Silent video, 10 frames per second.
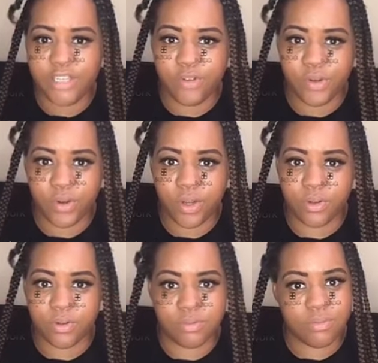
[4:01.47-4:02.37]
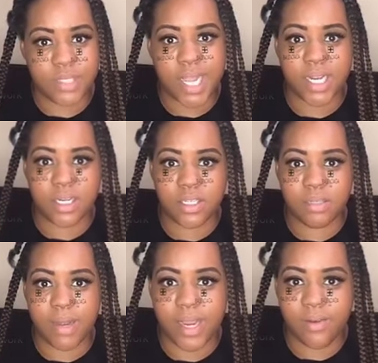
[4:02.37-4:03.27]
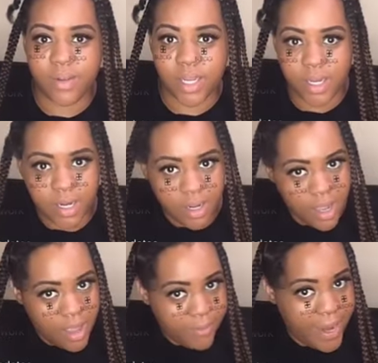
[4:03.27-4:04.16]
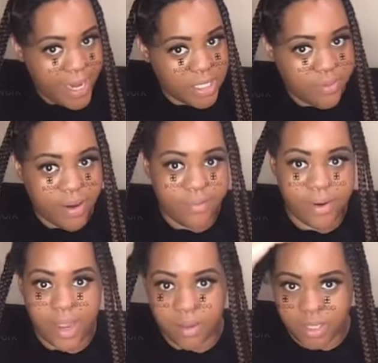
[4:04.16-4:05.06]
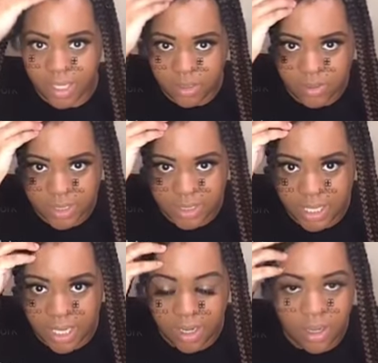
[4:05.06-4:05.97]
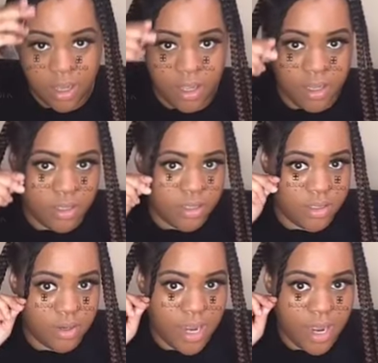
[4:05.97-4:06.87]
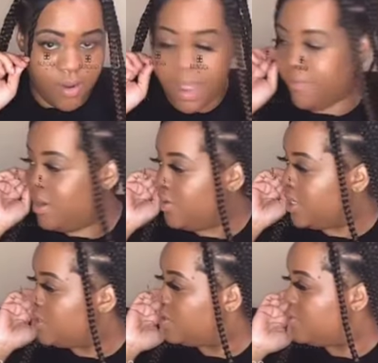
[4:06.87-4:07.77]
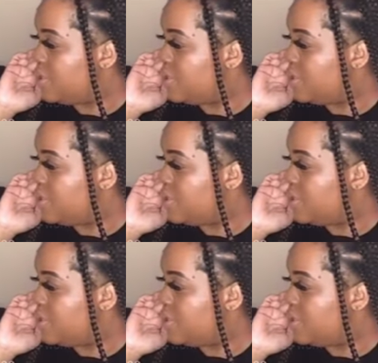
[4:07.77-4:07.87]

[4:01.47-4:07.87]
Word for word: tree oil. That conditions my hair really good. My hair is very, very healthy as you can see. So I don't have no issues with